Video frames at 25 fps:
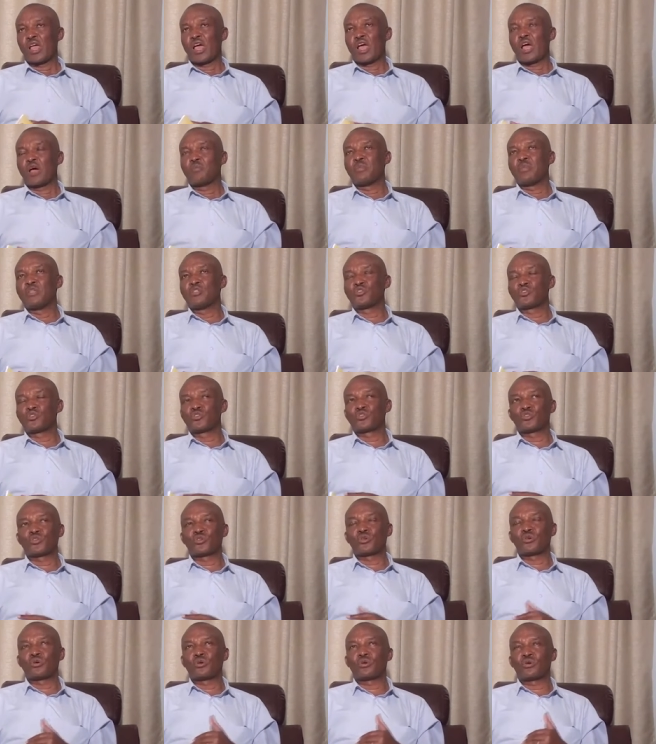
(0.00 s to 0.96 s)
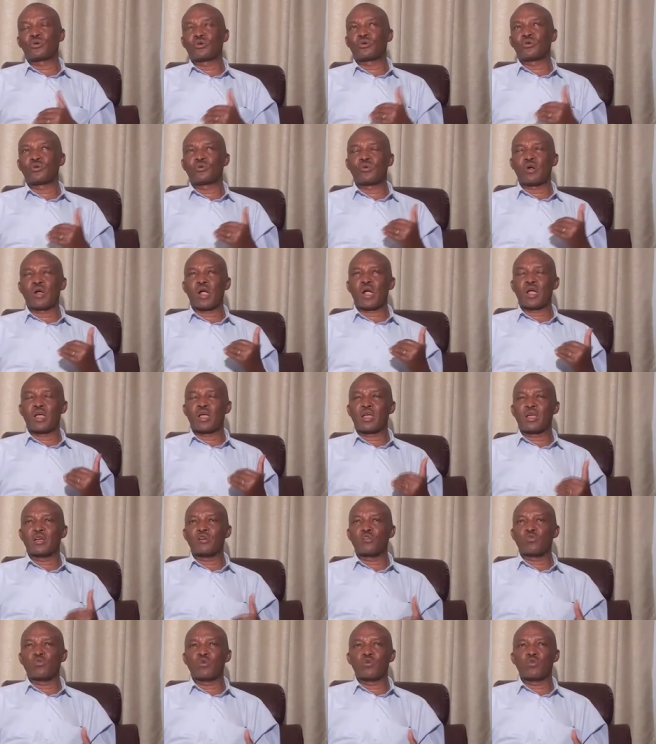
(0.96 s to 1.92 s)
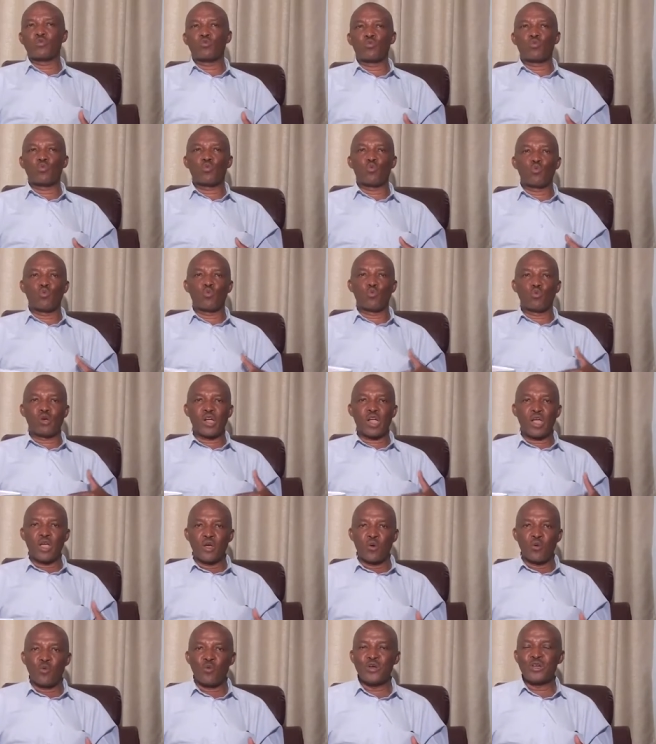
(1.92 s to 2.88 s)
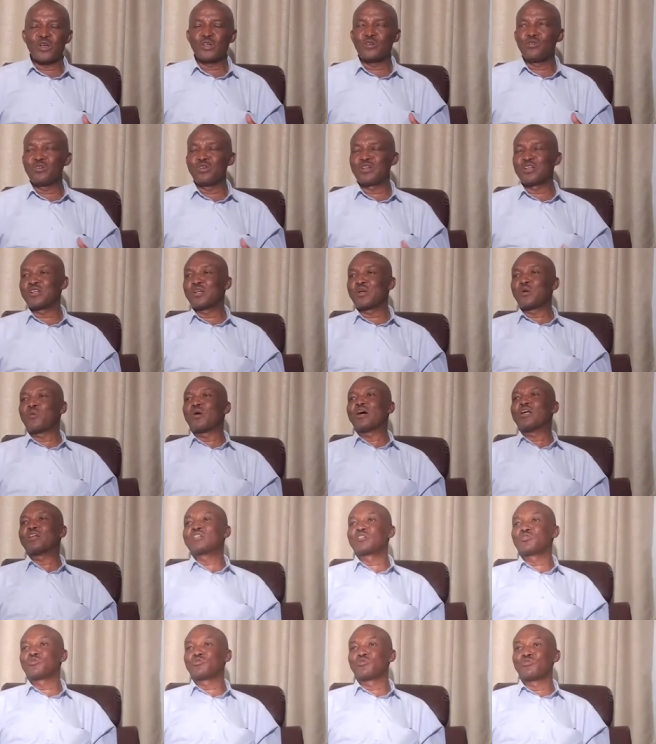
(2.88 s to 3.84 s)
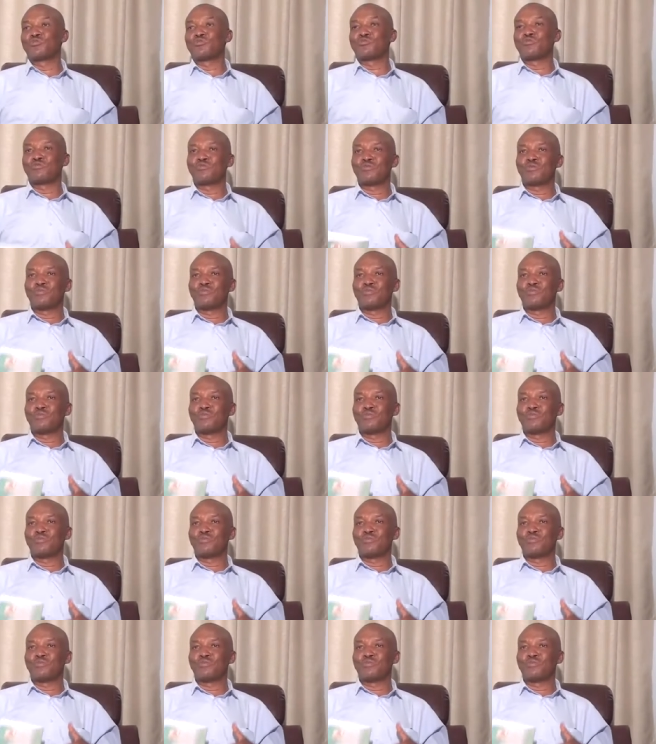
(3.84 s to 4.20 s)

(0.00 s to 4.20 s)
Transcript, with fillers: I mean, so we, we really want to,